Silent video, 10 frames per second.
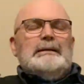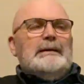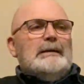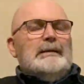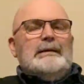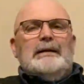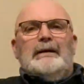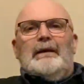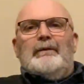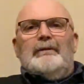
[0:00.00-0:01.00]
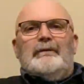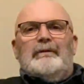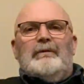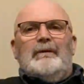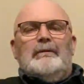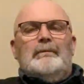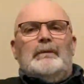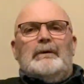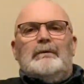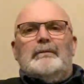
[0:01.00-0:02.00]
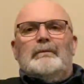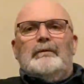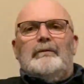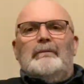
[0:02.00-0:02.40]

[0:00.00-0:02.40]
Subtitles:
And others, you think, oh my goodness,